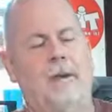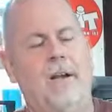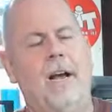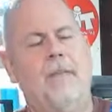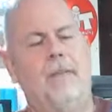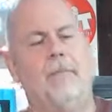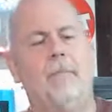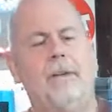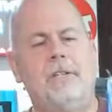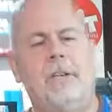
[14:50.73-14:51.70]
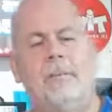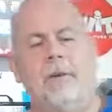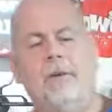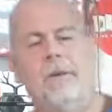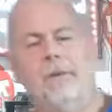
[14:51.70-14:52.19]
But yeah, I've never busted a
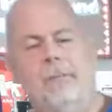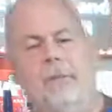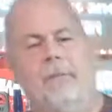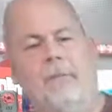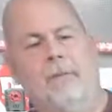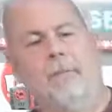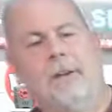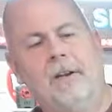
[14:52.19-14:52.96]
pair of those before,